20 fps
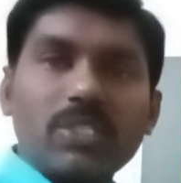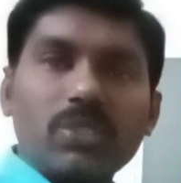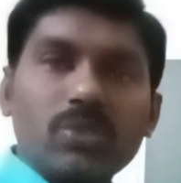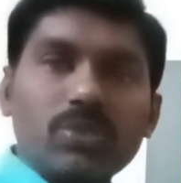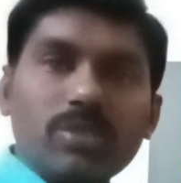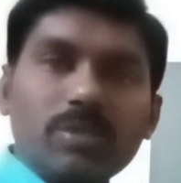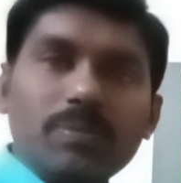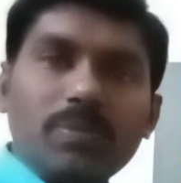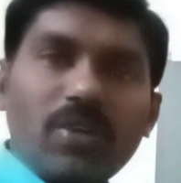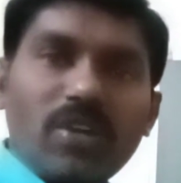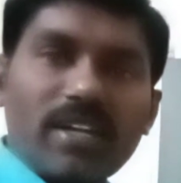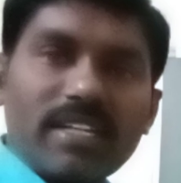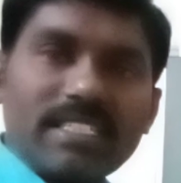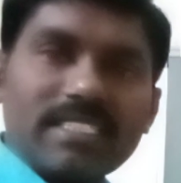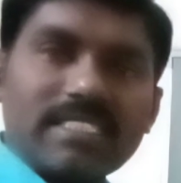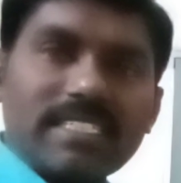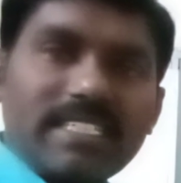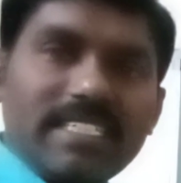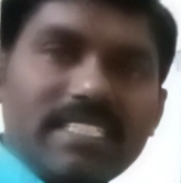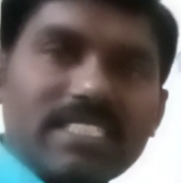two
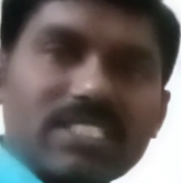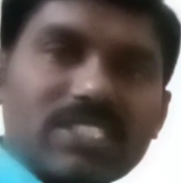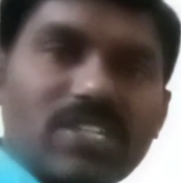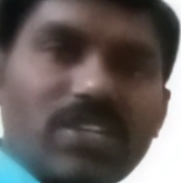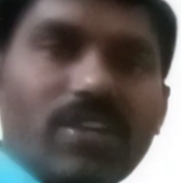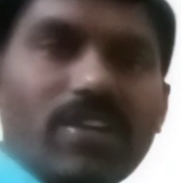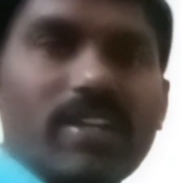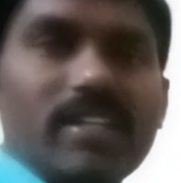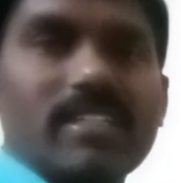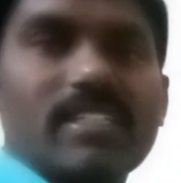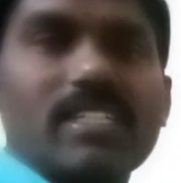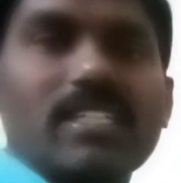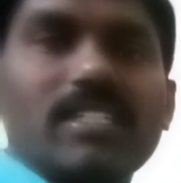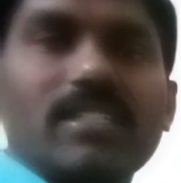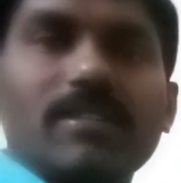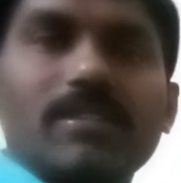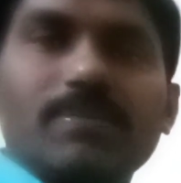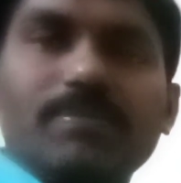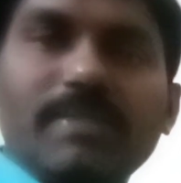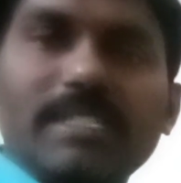bodies is called
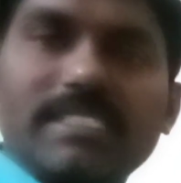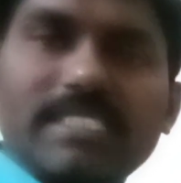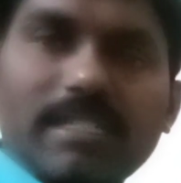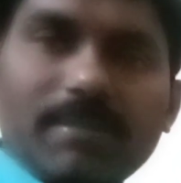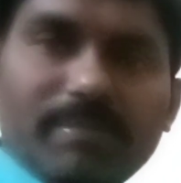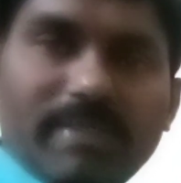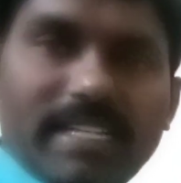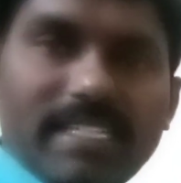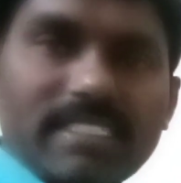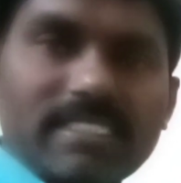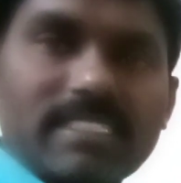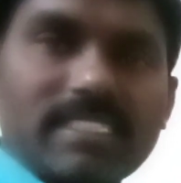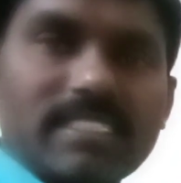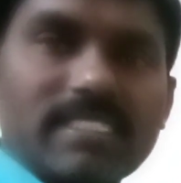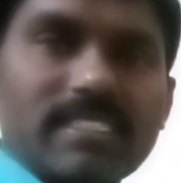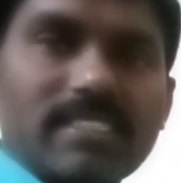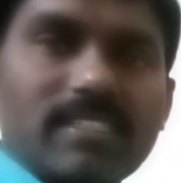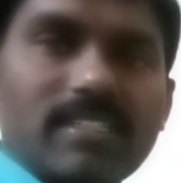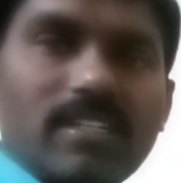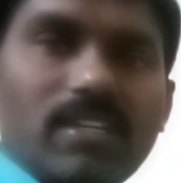measurement.
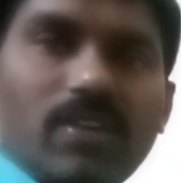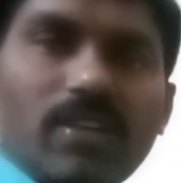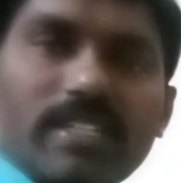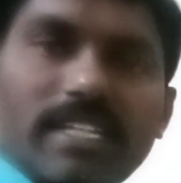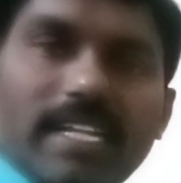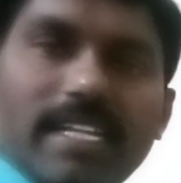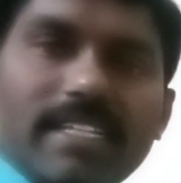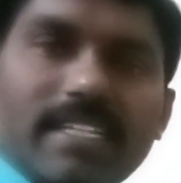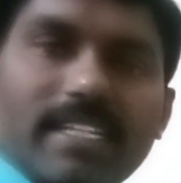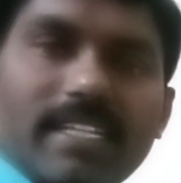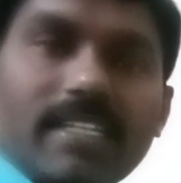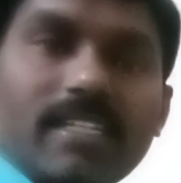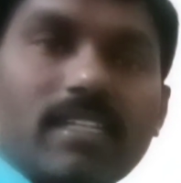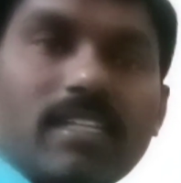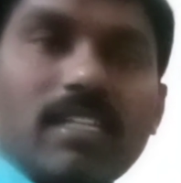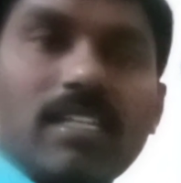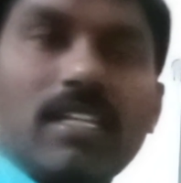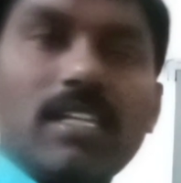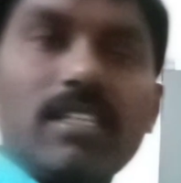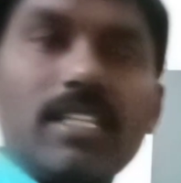Okay, Andy?
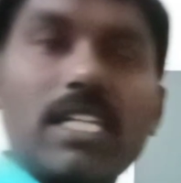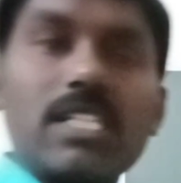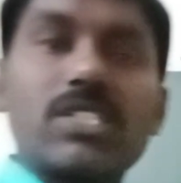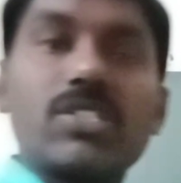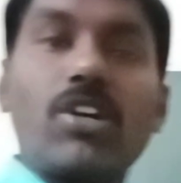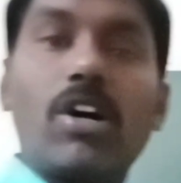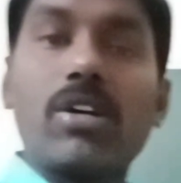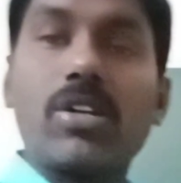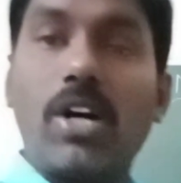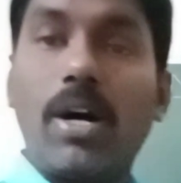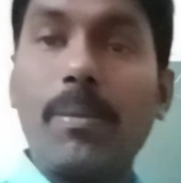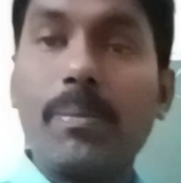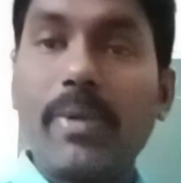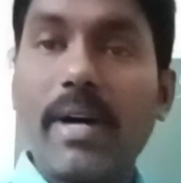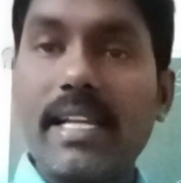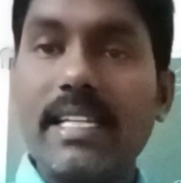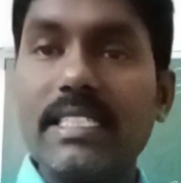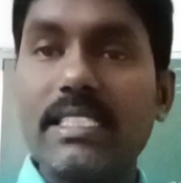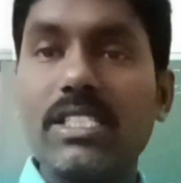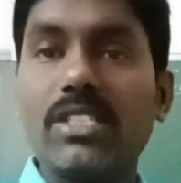The
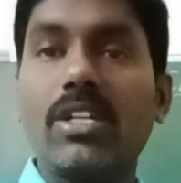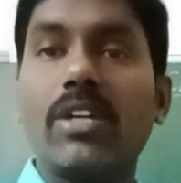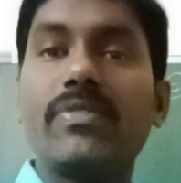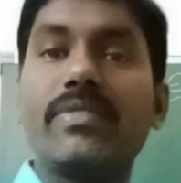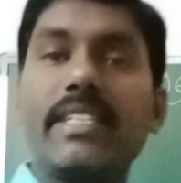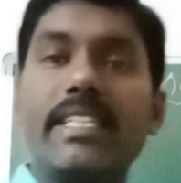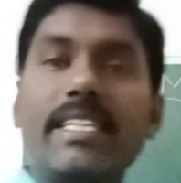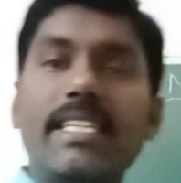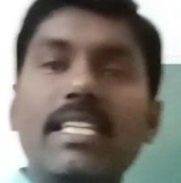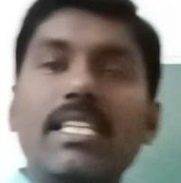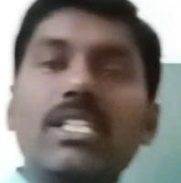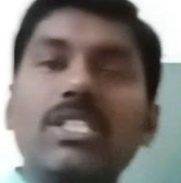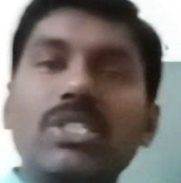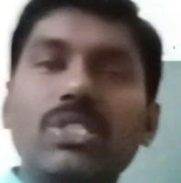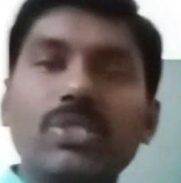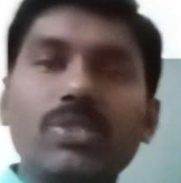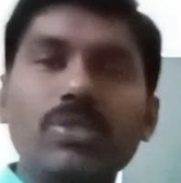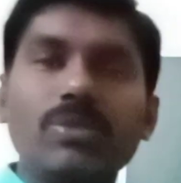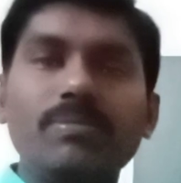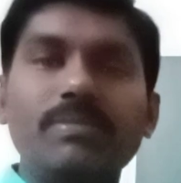comparison of the
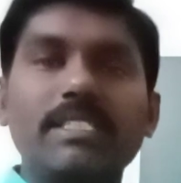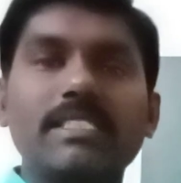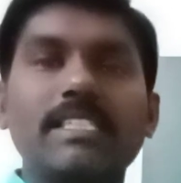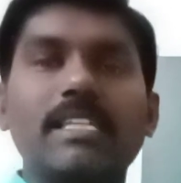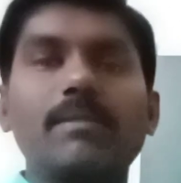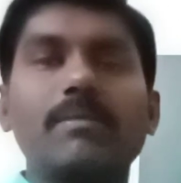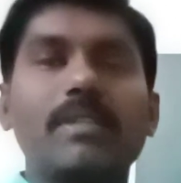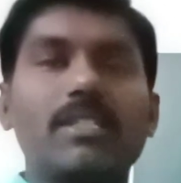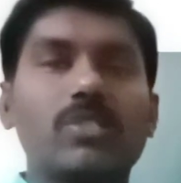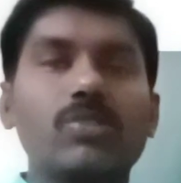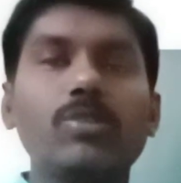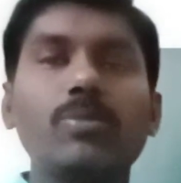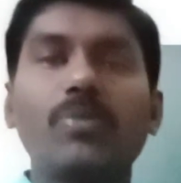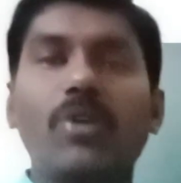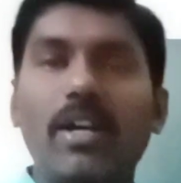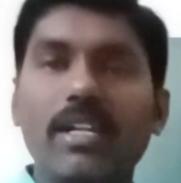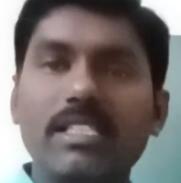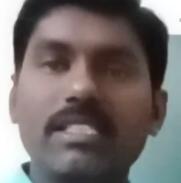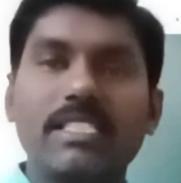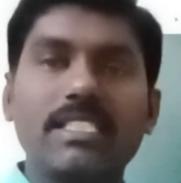two
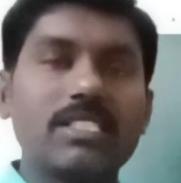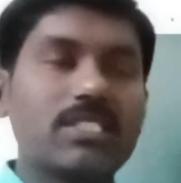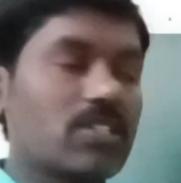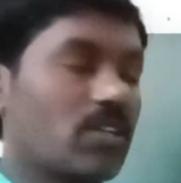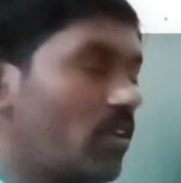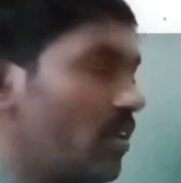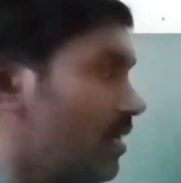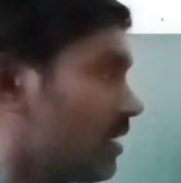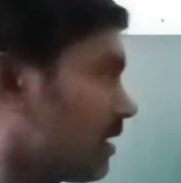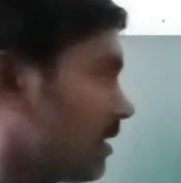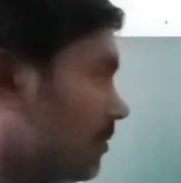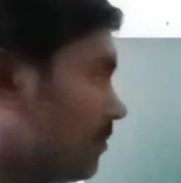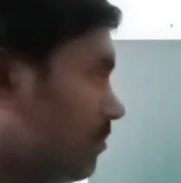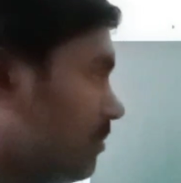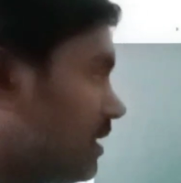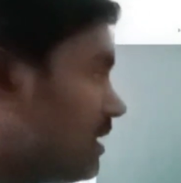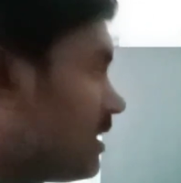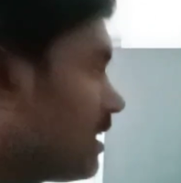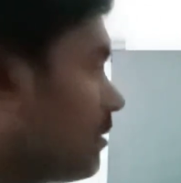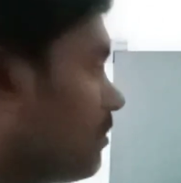bodies is called
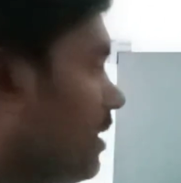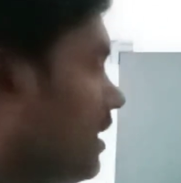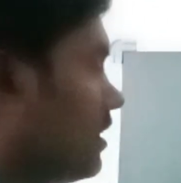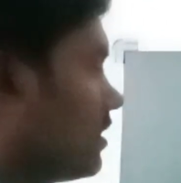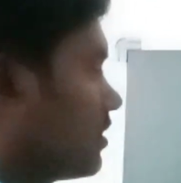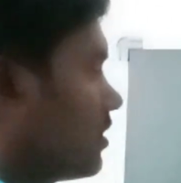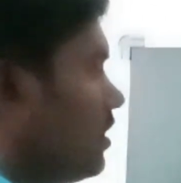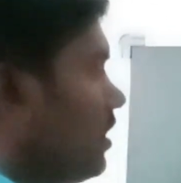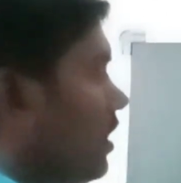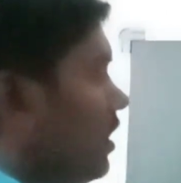measurements.